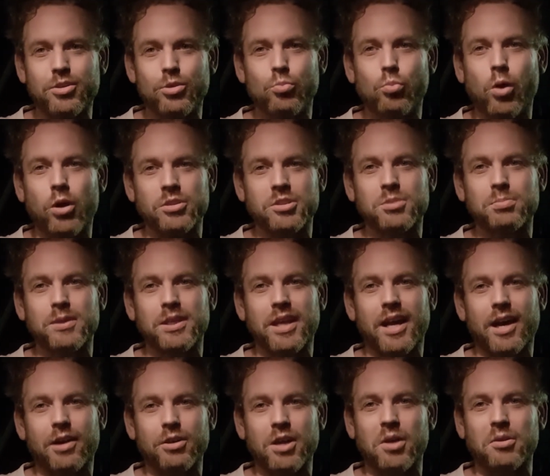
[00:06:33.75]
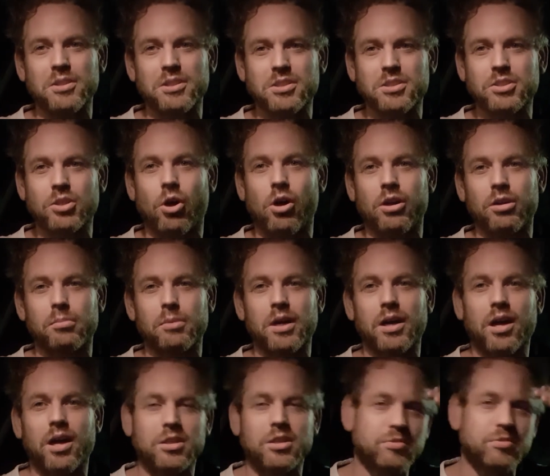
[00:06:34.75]
You watch me now go and die on my
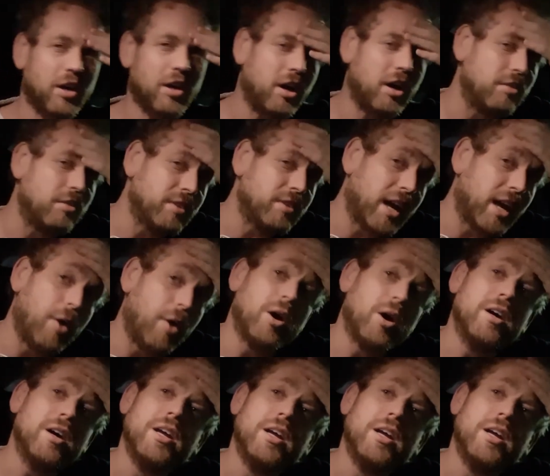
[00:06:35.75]
ass for half an hour.